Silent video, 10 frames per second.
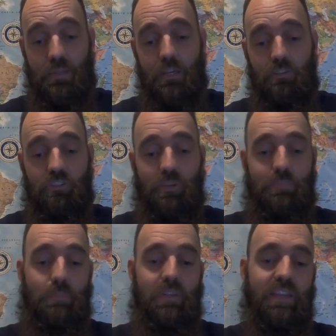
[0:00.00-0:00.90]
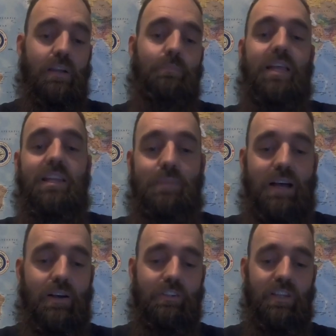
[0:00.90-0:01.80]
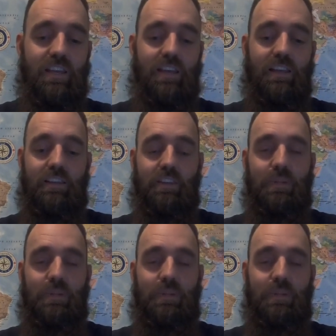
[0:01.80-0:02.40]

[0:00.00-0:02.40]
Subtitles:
So some people, they complain about the